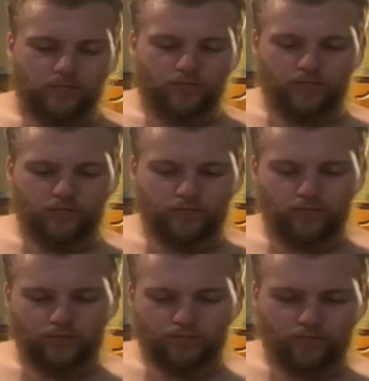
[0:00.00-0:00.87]

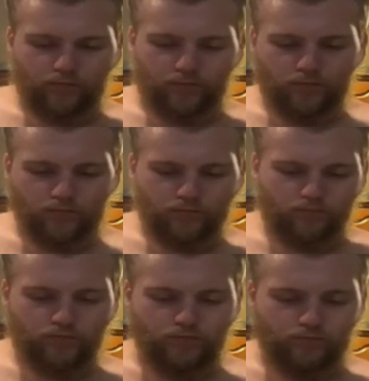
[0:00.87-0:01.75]

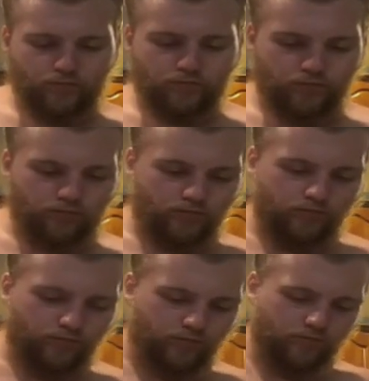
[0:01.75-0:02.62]

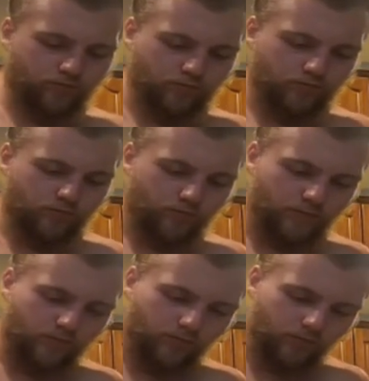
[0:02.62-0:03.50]

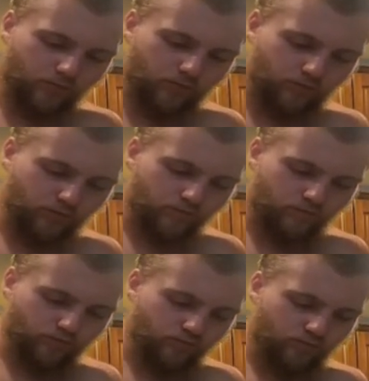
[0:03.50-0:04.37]

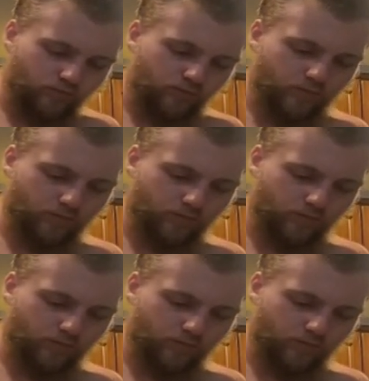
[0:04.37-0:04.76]
(silence)